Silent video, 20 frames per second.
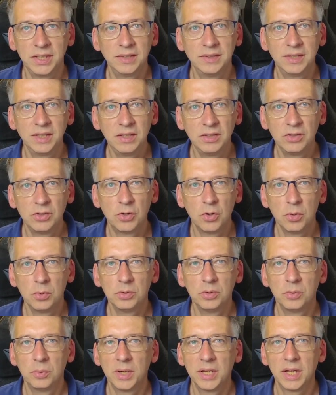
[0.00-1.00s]
It didn't
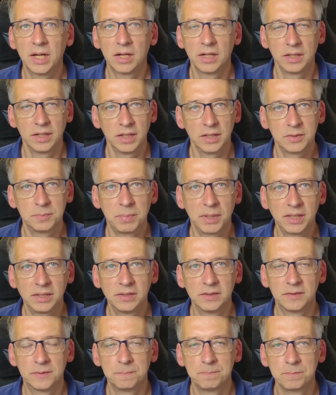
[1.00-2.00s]
go the way I
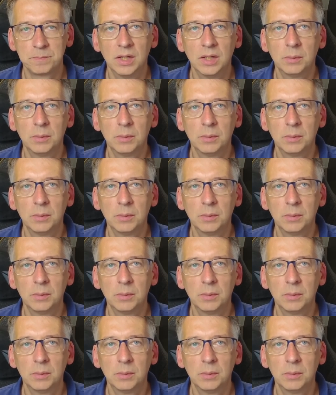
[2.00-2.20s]
expected.